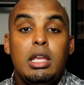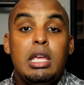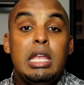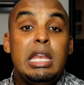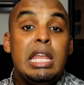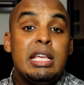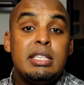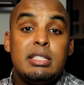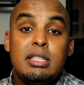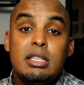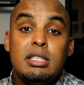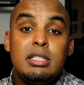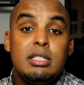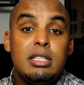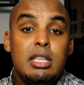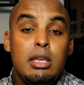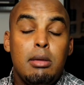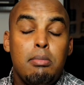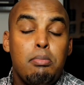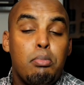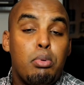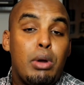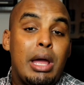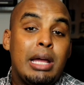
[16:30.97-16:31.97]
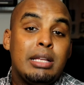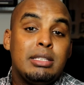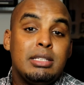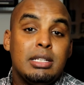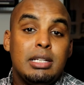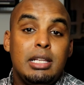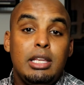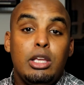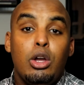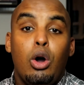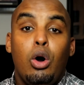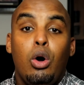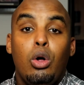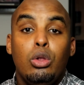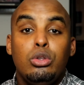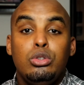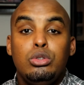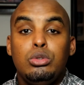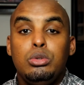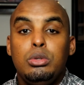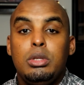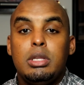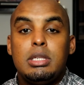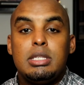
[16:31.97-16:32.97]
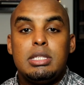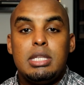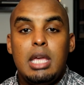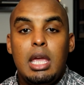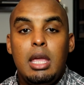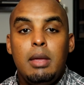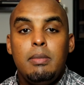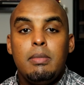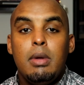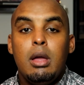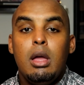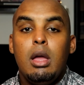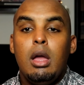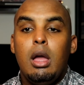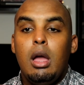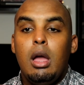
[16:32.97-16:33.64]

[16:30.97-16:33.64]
In essence, they practically all do the same.